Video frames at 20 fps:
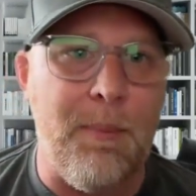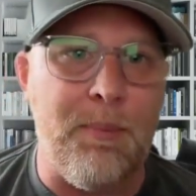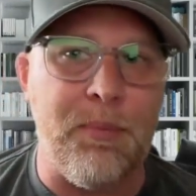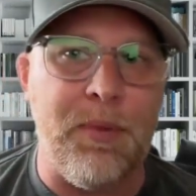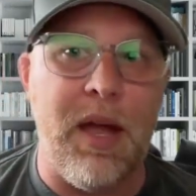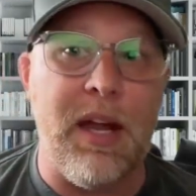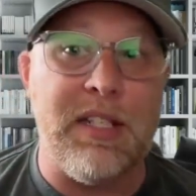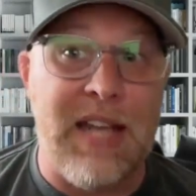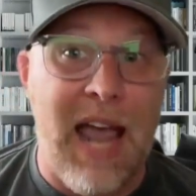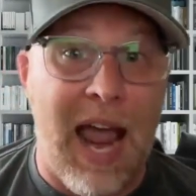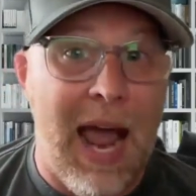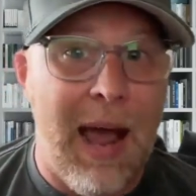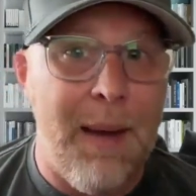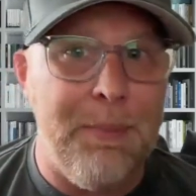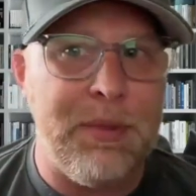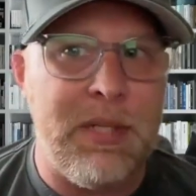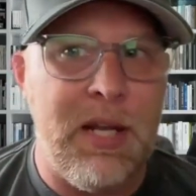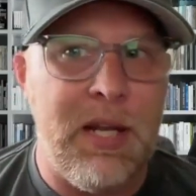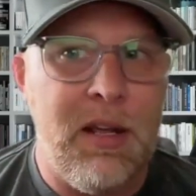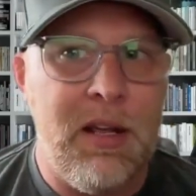
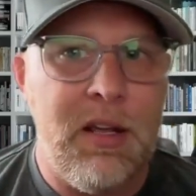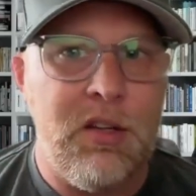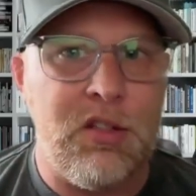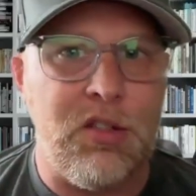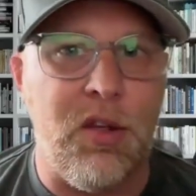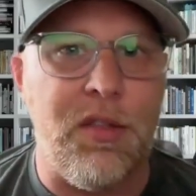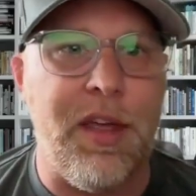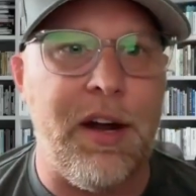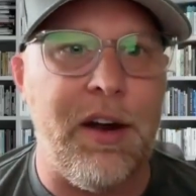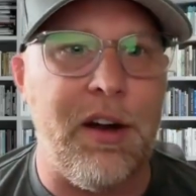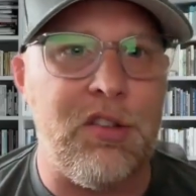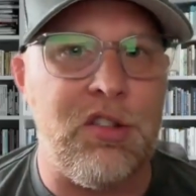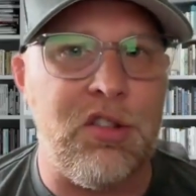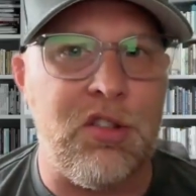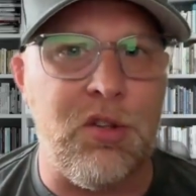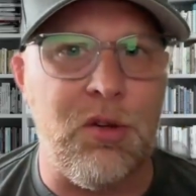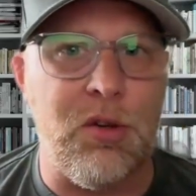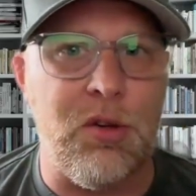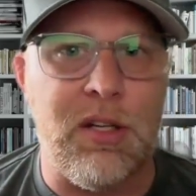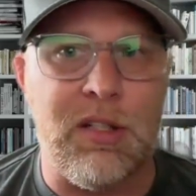adapt, so that our
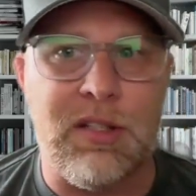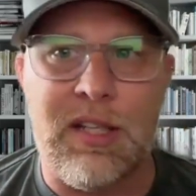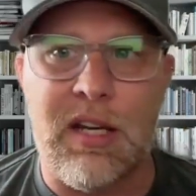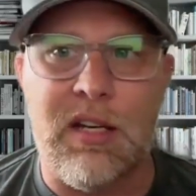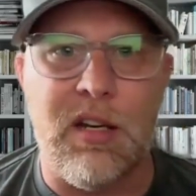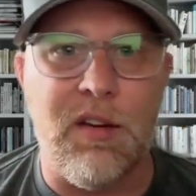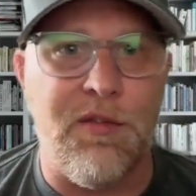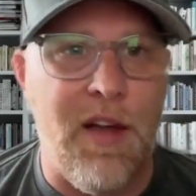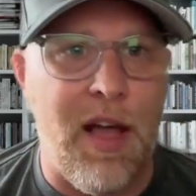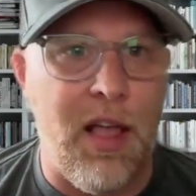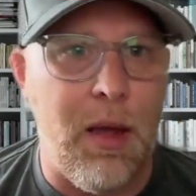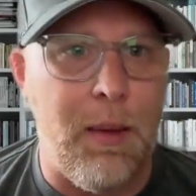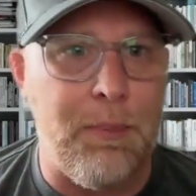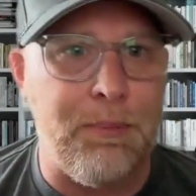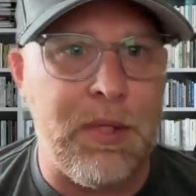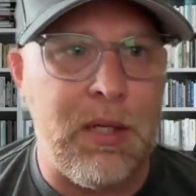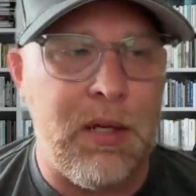students can develop